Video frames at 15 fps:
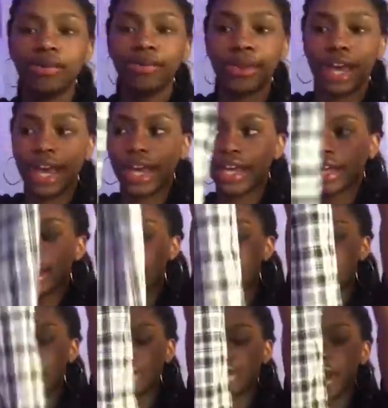black
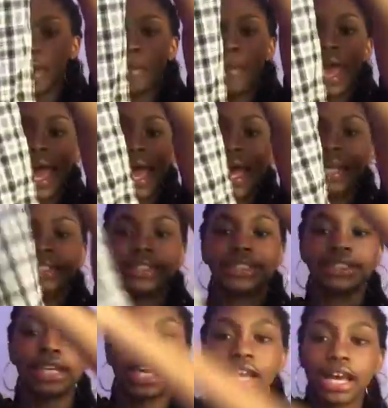striped pants.
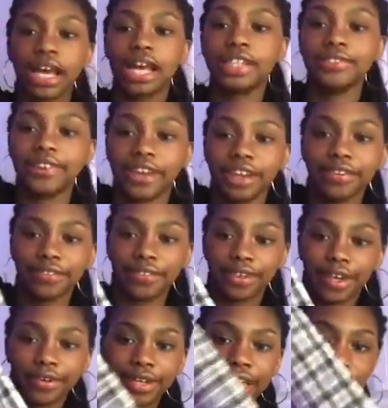It's very
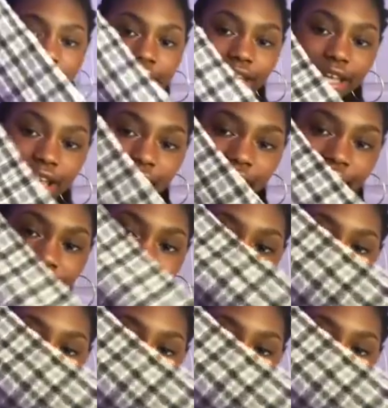flowy at the end, like